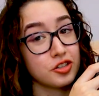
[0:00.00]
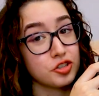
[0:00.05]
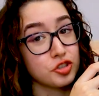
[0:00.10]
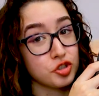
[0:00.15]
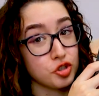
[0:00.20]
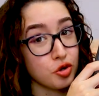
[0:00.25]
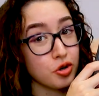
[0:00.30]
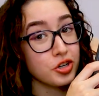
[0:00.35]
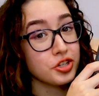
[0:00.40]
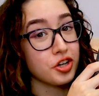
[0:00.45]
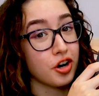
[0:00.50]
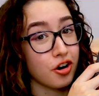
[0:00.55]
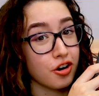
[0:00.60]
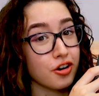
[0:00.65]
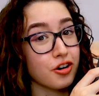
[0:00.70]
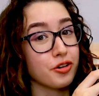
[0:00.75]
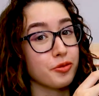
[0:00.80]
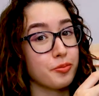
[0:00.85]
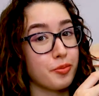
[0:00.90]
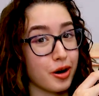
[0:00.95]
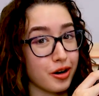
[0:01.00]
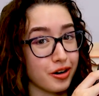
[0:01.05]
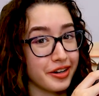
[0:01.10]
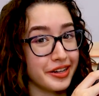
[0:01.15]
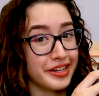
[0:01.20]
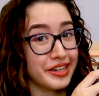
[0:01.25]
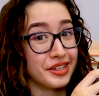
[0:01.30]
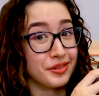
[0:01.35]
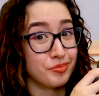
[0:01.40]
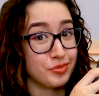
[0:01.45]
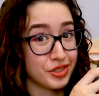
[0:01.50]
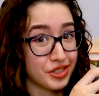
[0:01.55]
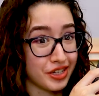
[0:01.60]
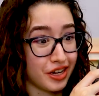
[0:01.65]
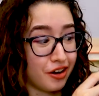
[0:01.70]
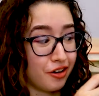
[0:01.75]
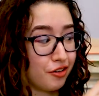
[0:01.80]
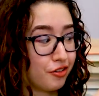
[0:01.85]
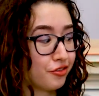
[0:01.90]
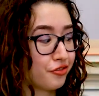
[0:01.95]
George R R. Martin
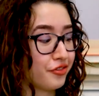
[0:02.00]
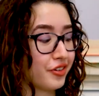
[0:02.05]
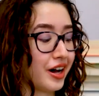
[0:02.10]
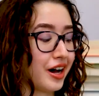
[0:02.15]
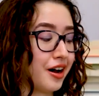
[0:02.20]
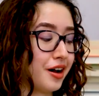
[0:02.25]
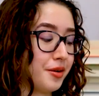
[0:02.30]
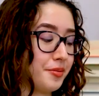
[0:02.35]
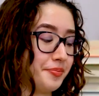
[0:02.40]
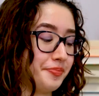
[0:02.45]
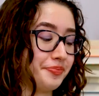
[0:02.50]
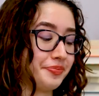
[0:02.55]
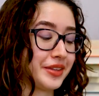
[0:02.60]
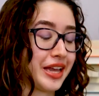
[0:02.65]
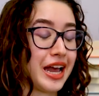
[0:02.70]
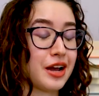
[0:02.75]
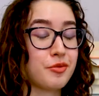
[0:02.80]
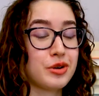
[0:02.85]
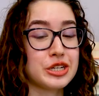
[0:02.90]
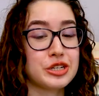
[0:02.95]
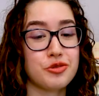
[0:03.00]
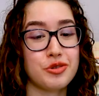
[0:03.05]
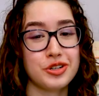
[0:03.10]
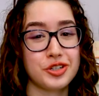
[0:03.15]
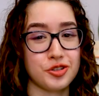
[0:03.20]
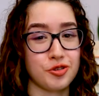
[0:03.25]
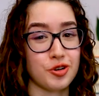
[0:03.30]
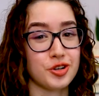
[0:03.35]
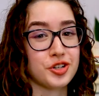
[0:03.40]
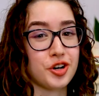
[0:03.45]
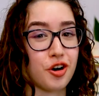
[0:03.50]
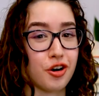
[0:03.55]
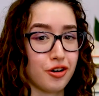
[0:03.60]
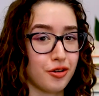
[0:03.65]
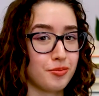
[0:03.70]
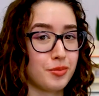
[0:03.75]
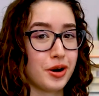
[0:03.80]
himself. Um, I went to a George R R.